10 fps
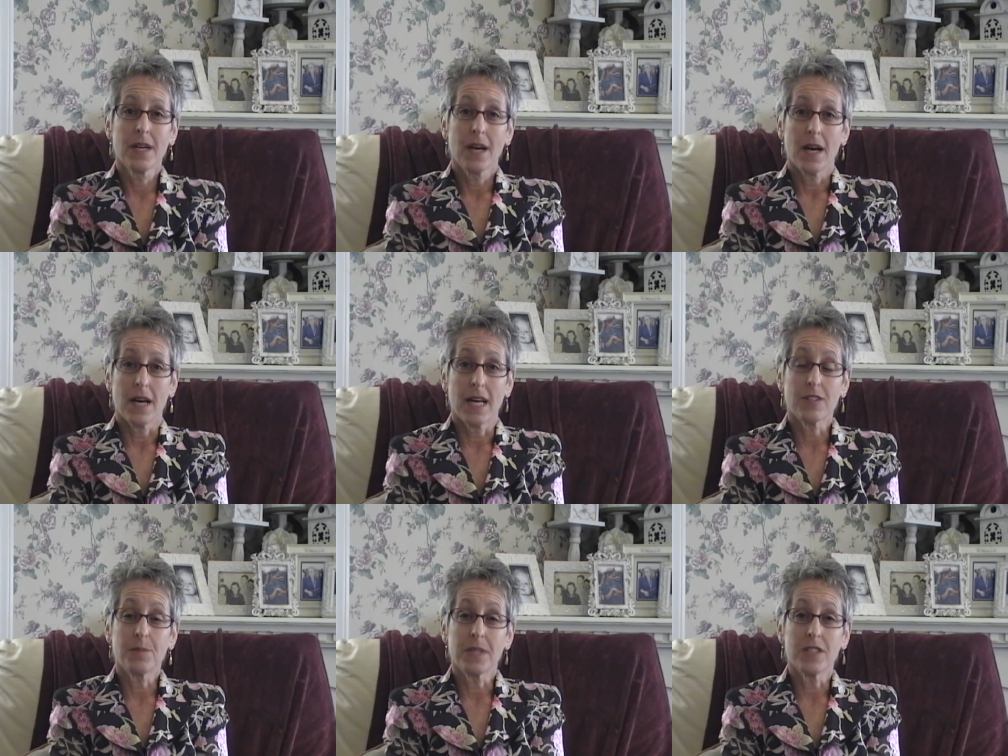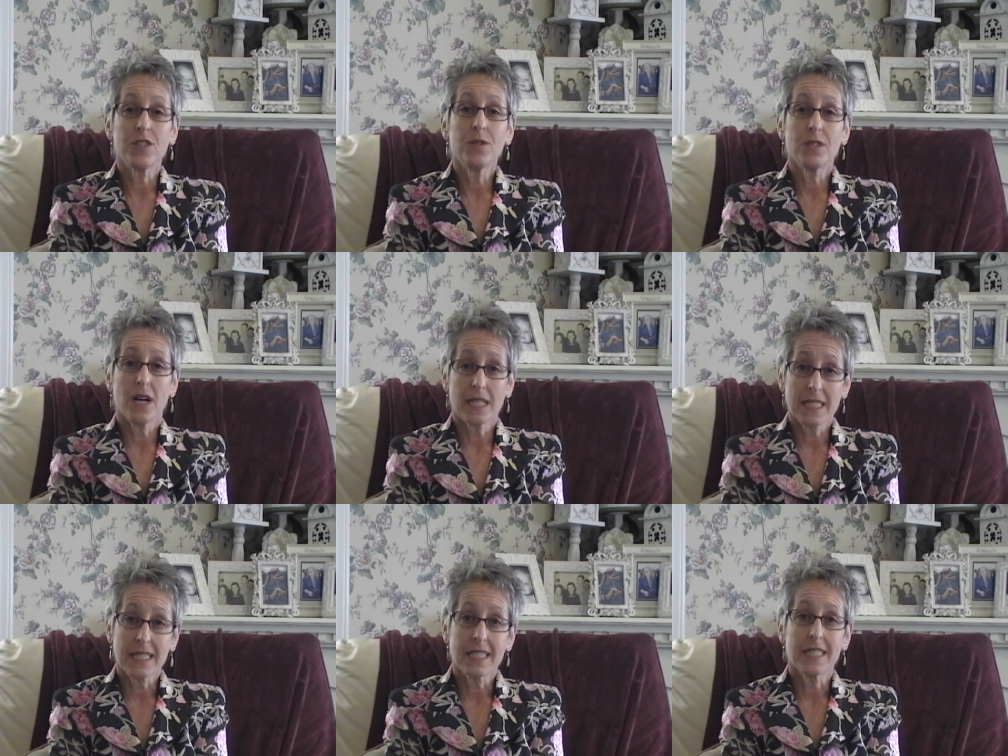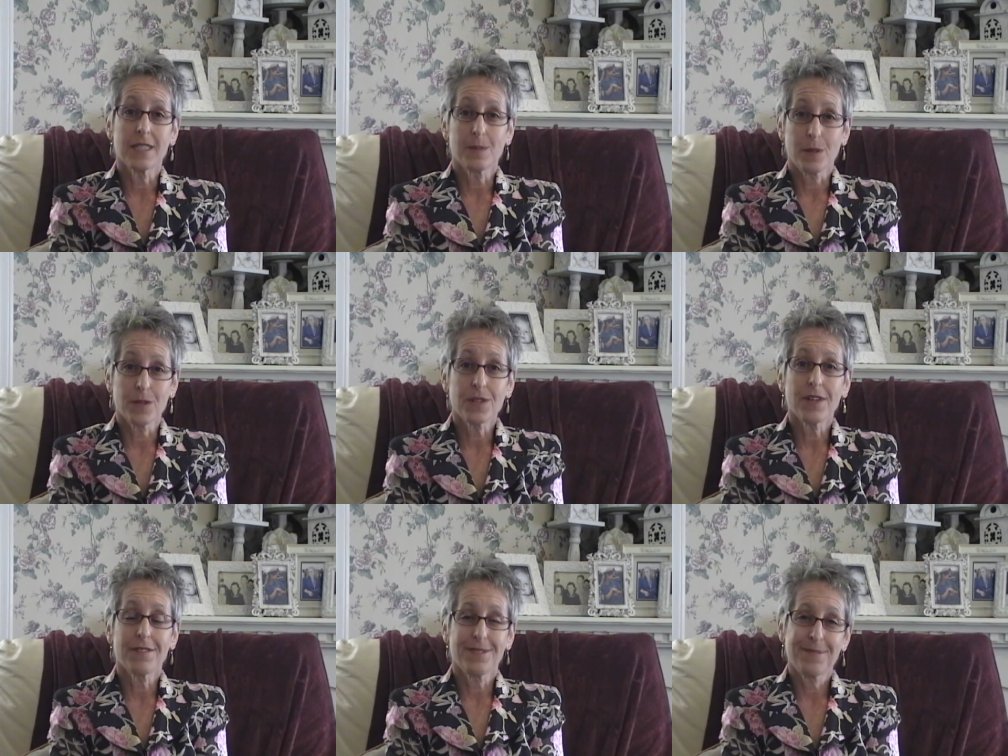as being too toxic to dispose of.